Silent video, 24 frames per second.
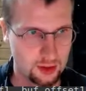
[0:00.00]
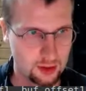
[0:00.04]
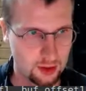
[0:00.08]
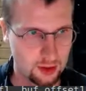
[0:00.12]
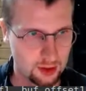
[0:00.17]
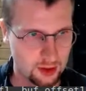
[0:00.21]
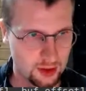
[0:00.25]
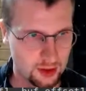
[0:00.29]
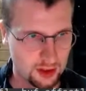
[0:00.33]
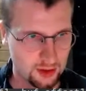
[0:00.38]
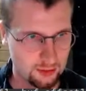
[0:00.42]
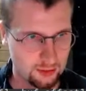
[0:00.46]

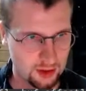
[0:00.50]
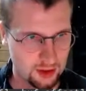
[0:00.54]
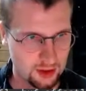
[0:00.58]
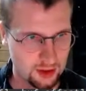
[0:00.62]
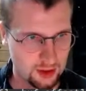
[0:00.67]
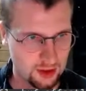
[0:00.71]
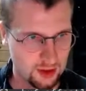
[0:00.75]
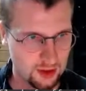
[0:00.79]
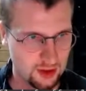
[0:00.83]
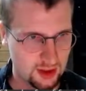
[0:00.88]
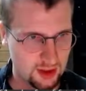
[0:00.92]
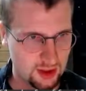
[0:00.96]
Okay, we can just
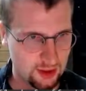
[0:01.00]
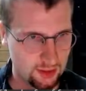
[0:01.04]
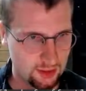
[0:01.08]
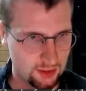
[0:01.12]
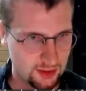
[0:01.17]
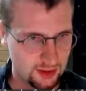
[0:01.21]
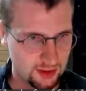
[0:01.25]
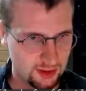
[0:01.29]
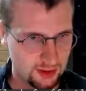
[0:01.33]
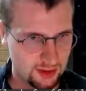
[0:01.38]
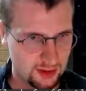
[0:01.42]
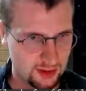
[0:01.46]
see what
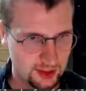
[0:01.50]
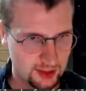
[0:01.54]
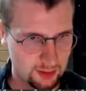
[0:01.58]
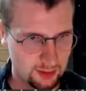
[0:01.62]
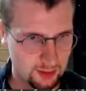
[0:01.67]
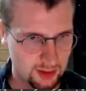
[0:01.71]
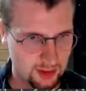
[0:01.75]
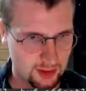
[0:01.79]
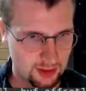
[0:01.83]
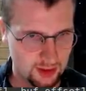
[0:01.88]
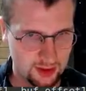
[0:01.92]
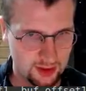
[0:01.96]
the time
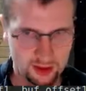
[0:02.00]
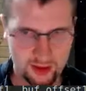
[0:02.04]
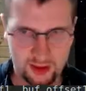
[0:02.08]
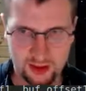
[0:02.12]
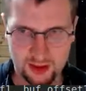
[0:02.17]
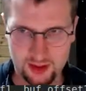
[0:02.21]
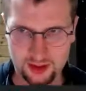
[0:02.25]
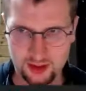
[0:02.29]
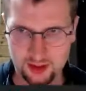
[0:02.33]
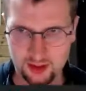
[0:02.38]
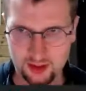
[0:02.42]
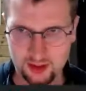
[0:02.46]
is, I guess.